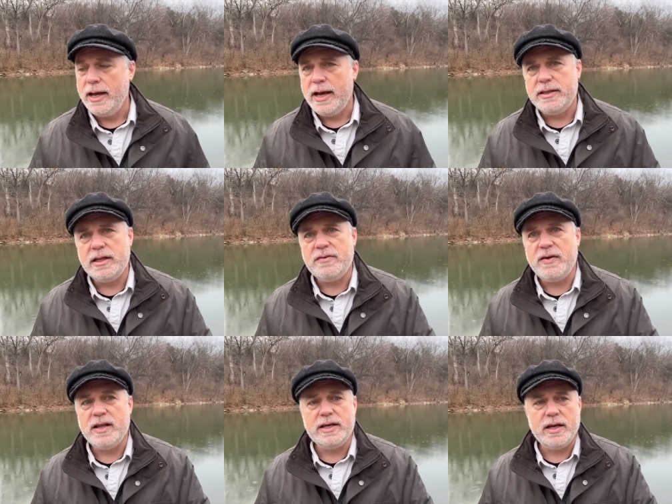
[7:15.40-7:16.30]
And then they
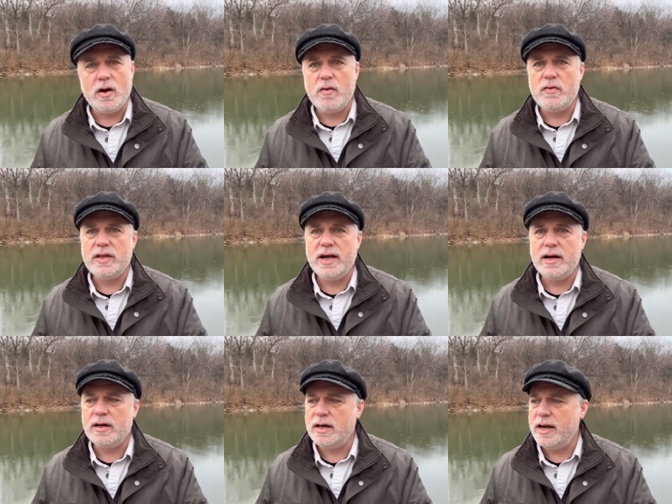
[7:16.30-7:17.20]
finally get over
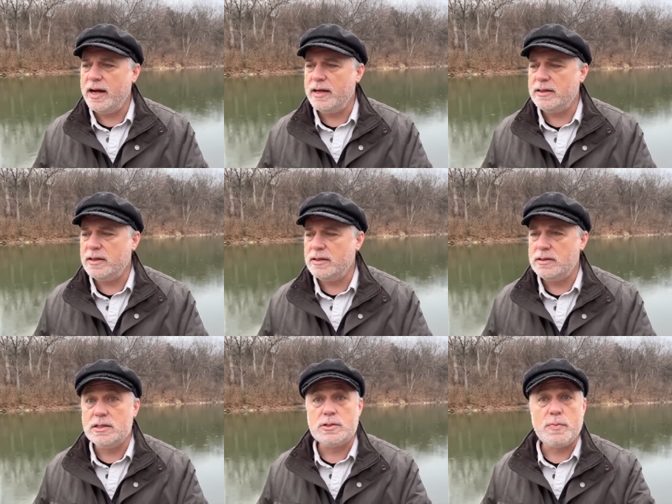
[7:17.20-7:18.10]
there, and
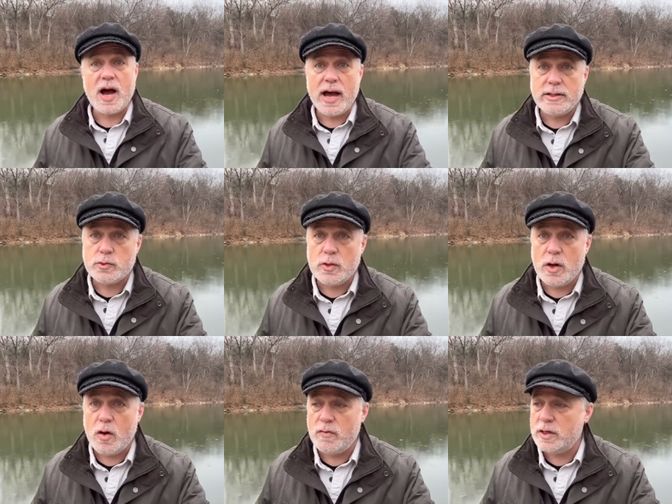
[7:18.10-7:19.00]
the spies went
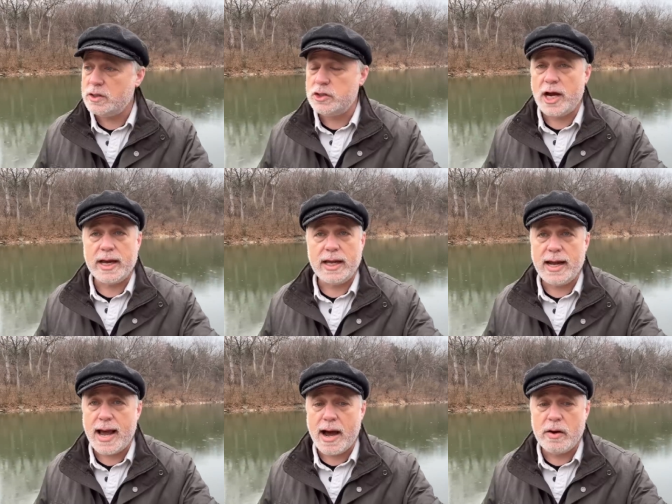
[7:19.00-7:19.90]
over to check it
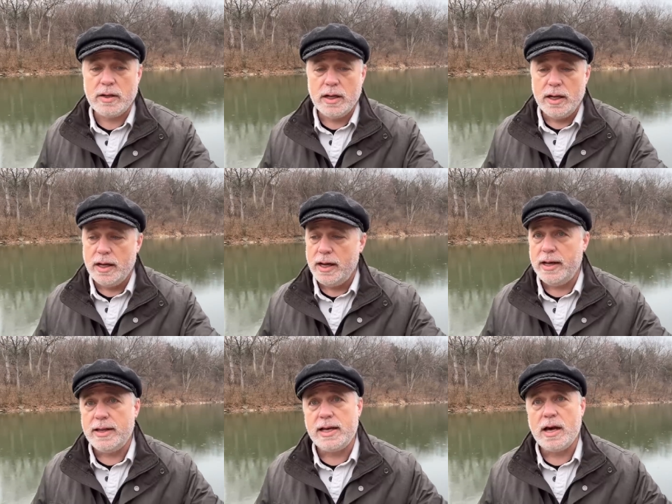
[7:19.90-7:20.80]
out,
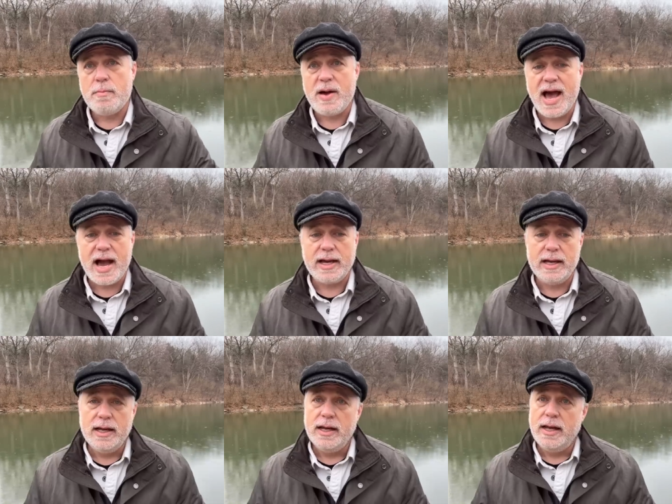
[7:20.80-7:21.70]
and they come back,
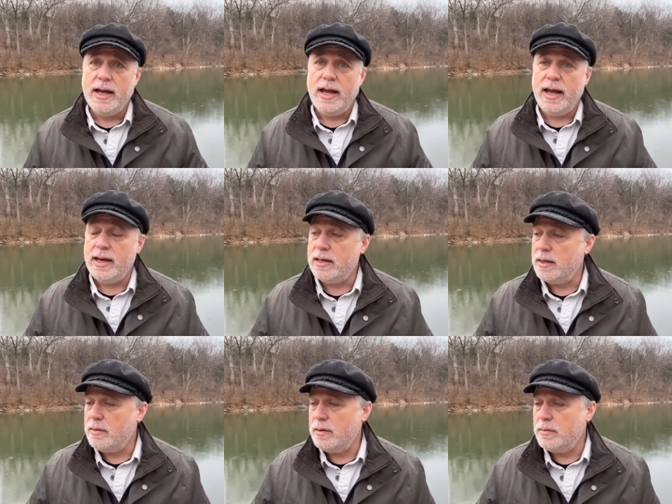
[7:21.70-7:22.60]
and
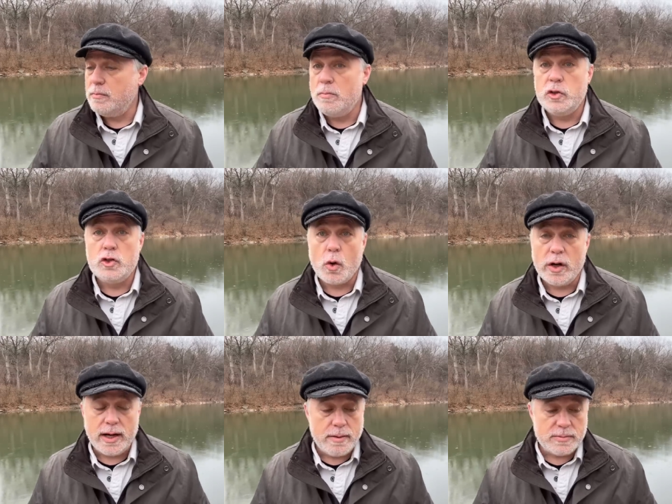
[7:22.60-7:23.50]

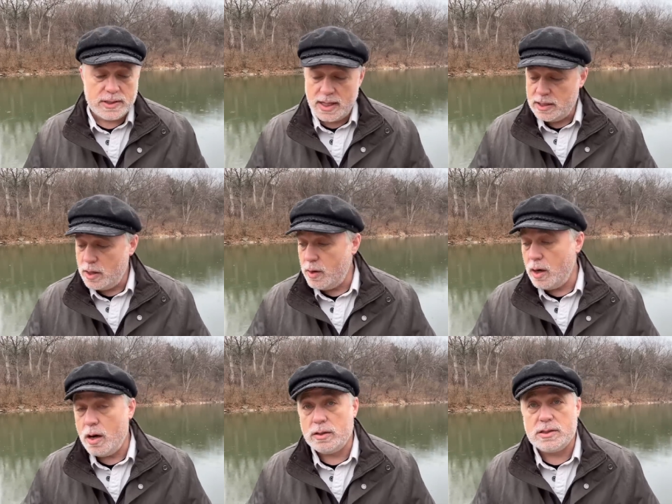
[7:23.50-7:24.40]
majority of them said, you know what,
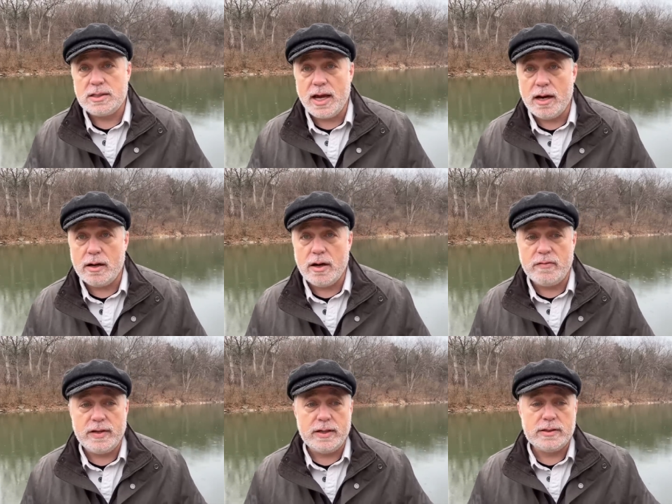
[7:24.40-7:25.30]
oh, it's scary
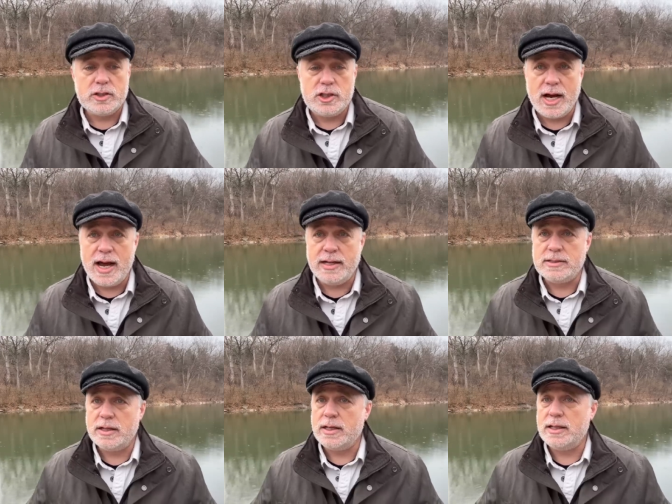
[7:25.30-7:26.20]
over there, there's giants,
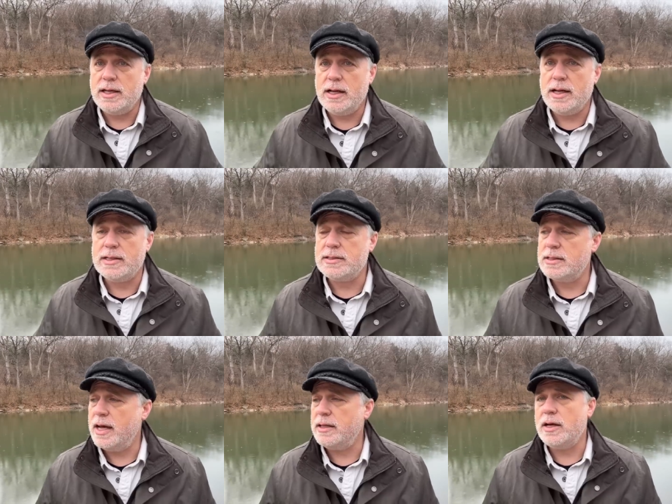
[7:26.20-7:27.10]
they're going to kill us.
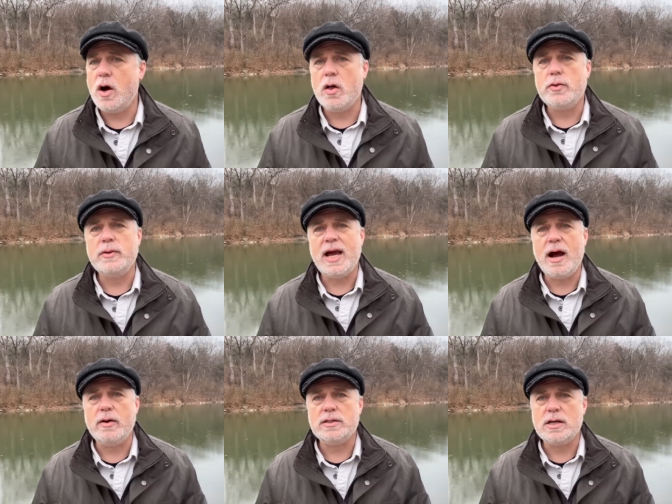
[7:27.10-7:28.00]
And they all, through
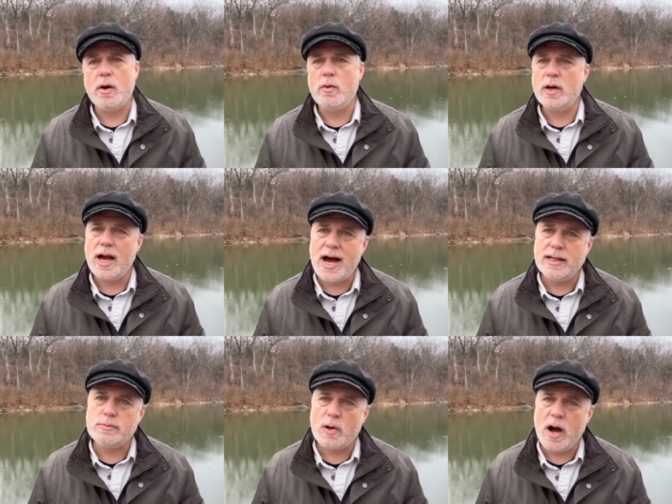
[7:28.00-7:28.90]
cowardice, thought, well,
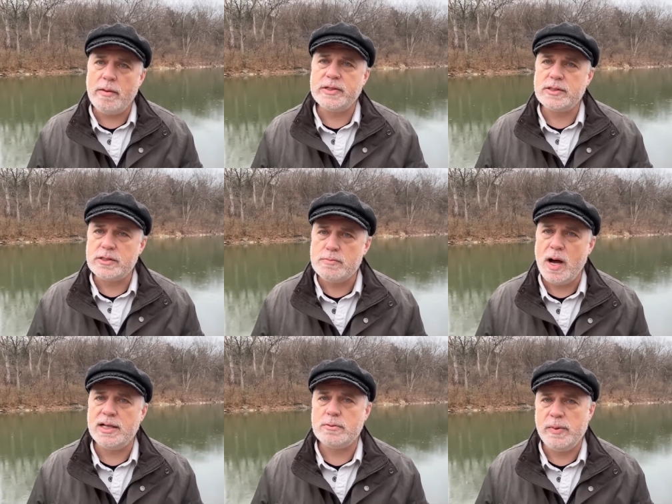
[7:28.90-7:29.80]
God's promises
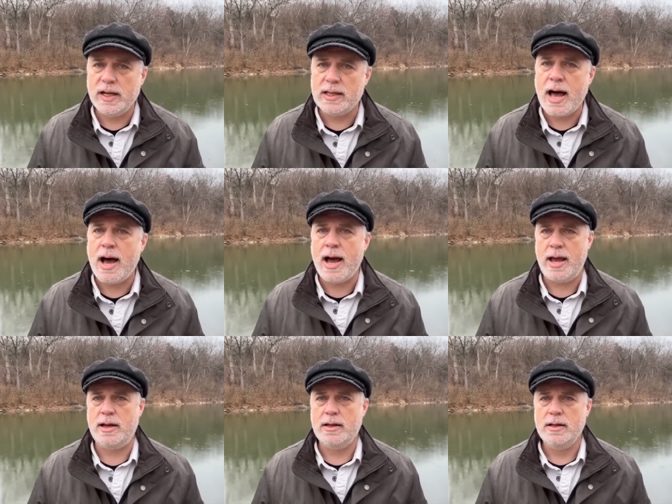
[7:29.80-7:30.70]
must be a lie.